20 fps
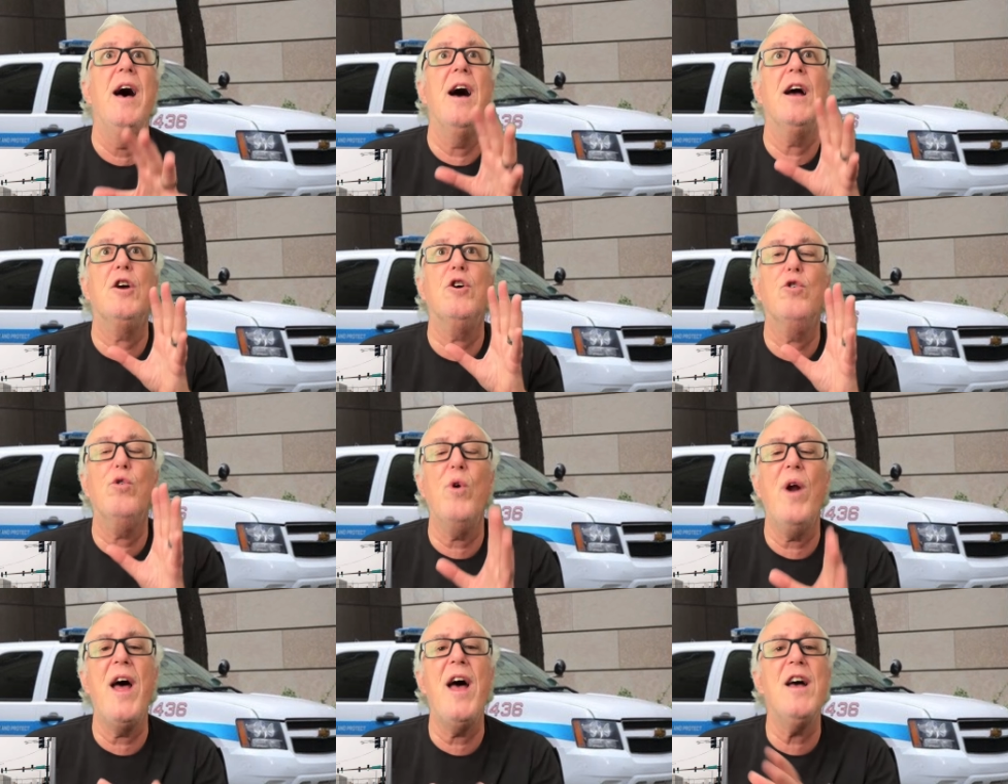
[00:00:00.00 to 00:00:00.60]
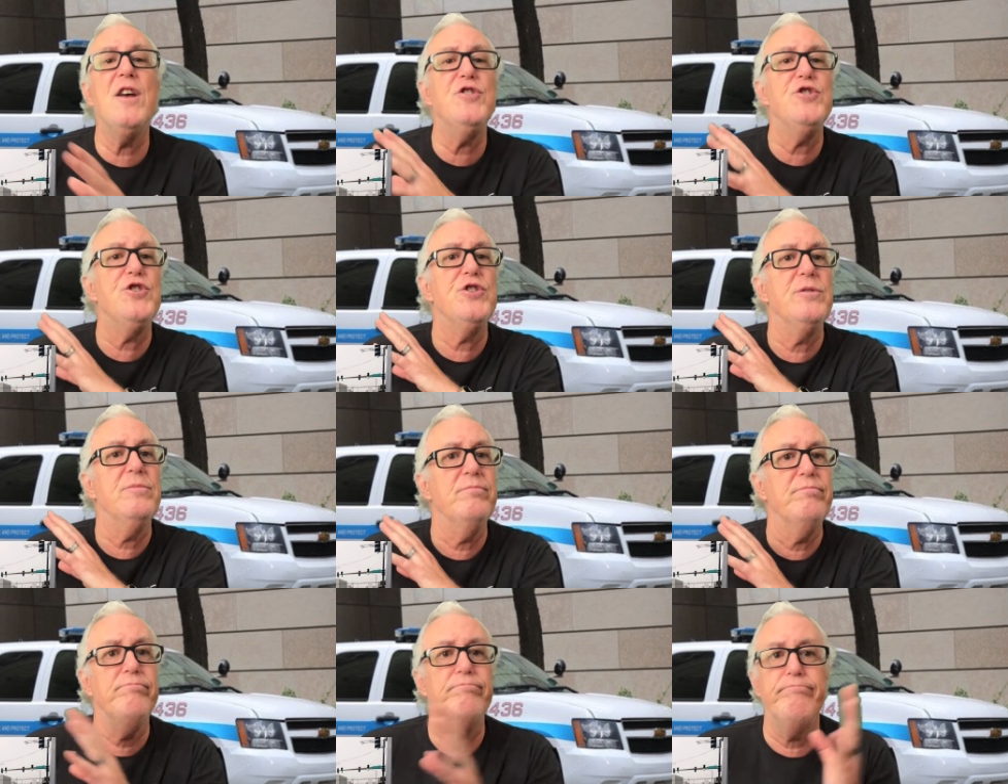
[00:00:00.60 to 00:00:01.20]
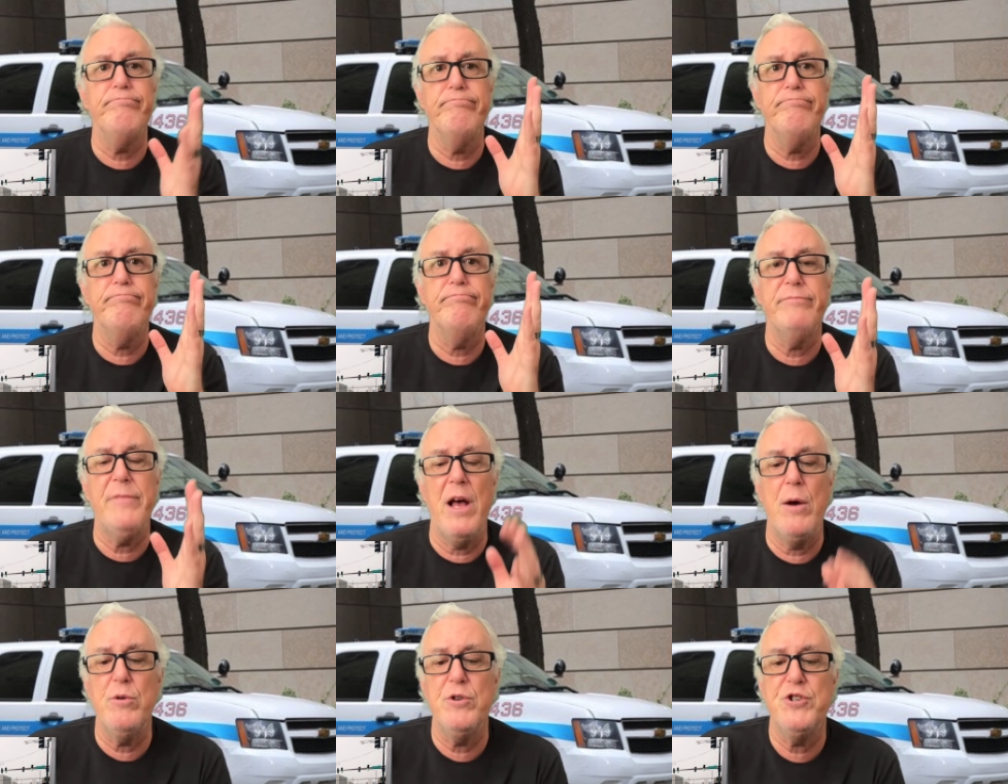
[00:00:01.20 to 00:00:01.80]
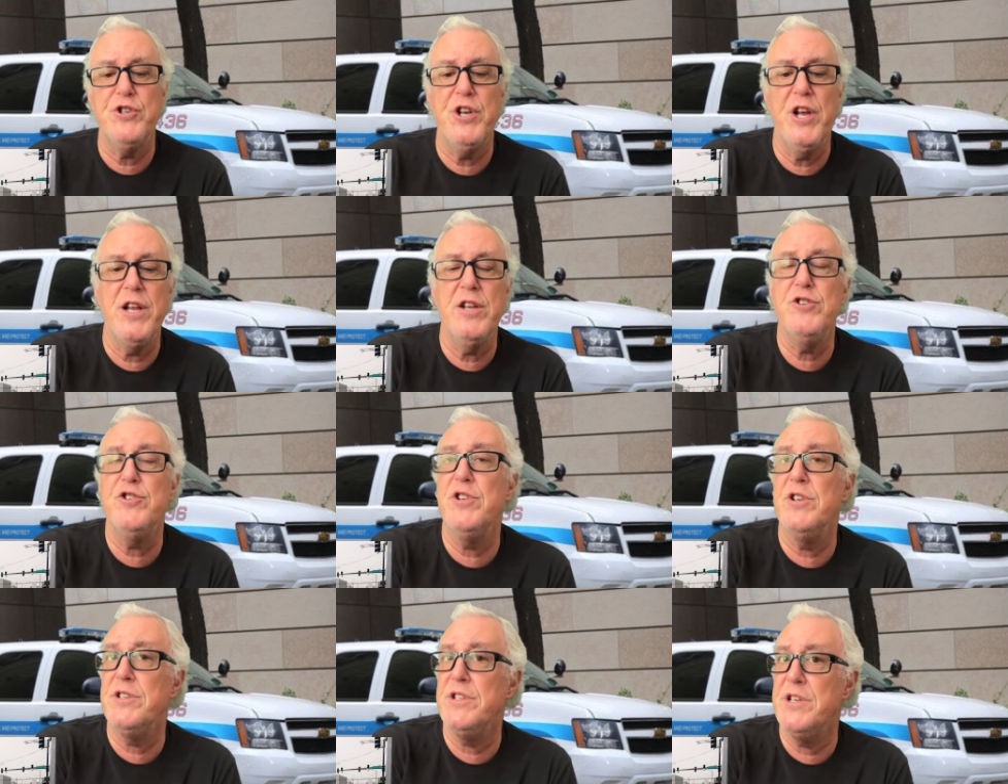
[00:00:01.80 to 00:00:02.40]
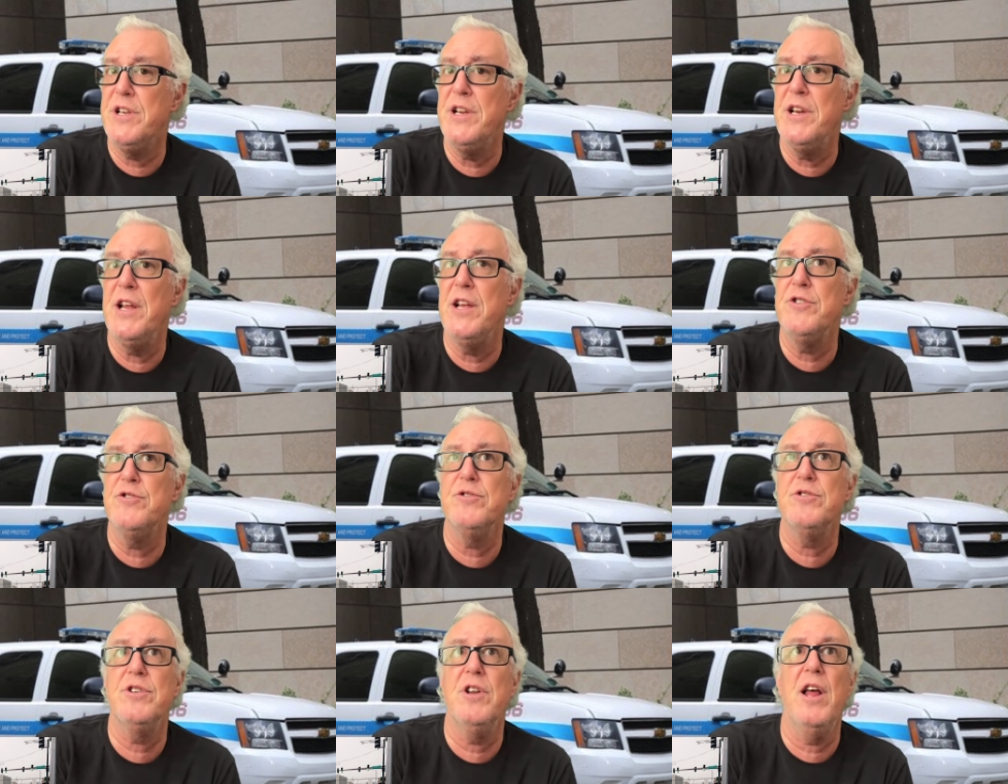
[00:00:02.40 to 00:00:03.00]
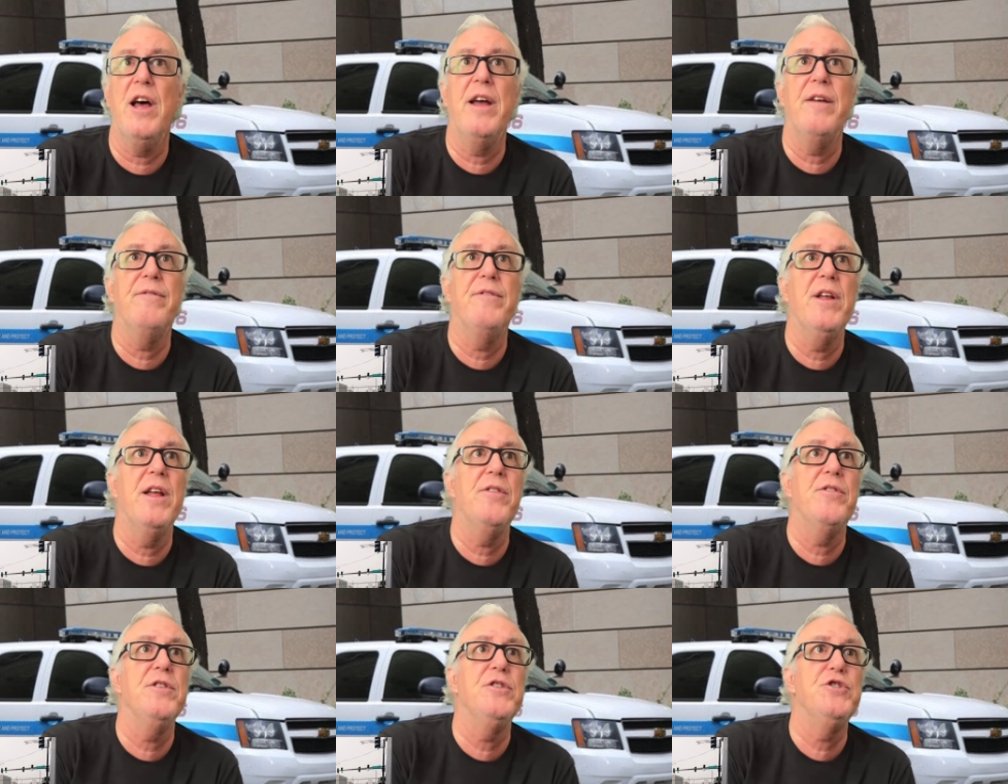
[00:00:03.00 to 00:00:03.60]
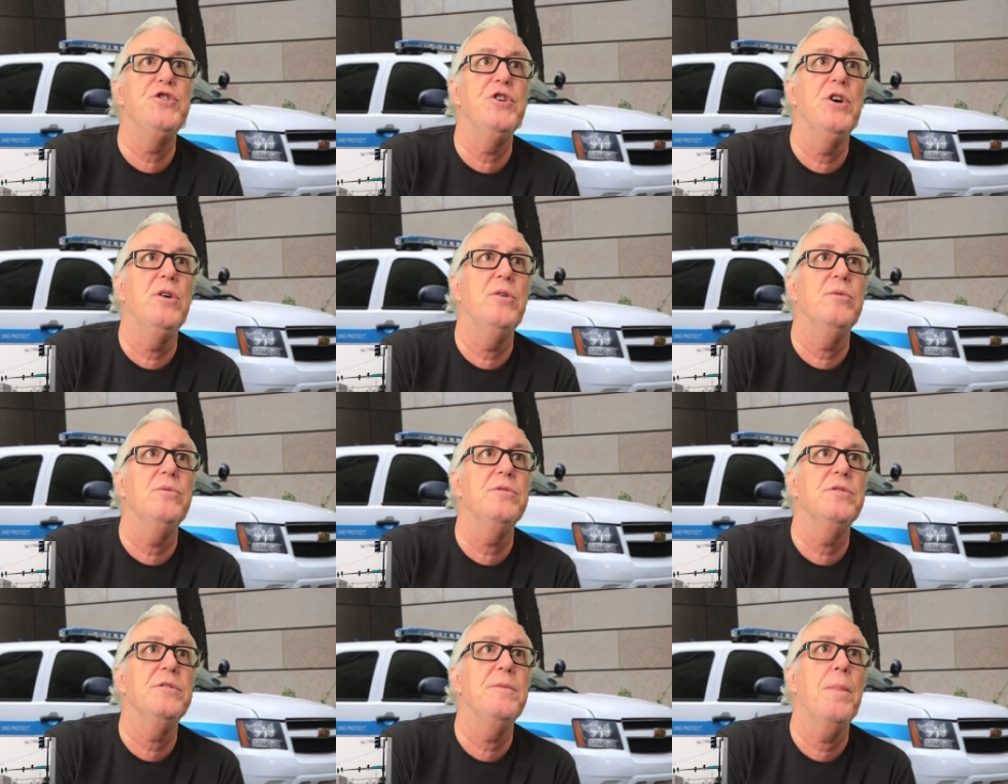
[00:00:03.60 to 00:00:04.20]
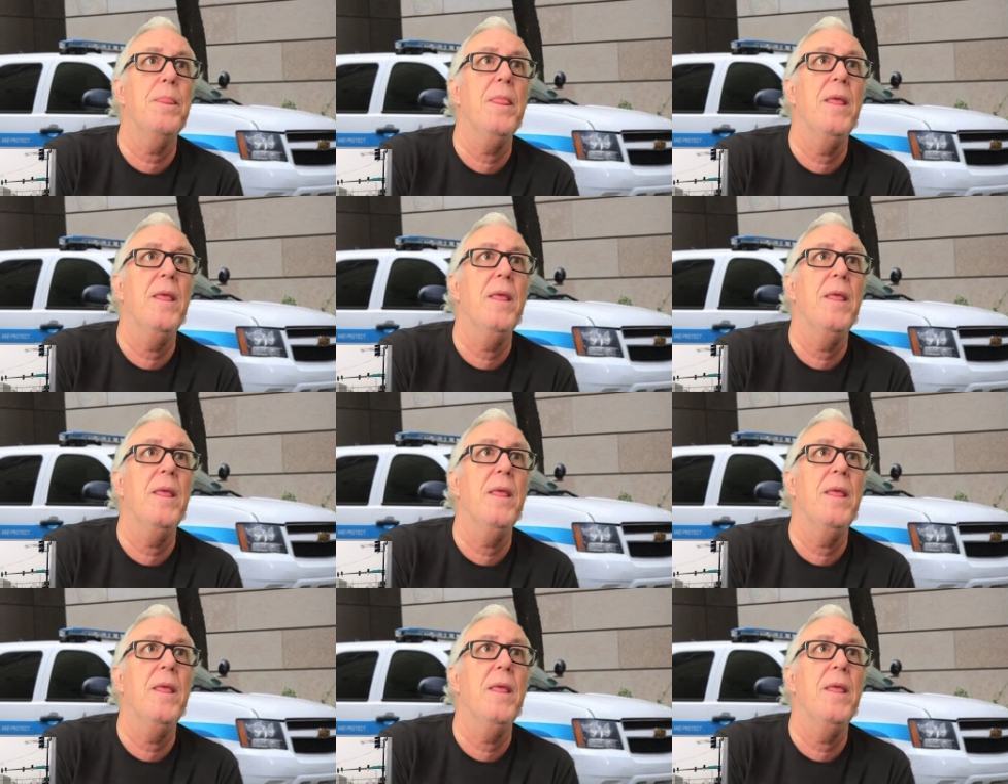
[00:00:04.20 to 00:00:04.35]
a crash that would change this teenager's life, Nathen Jones.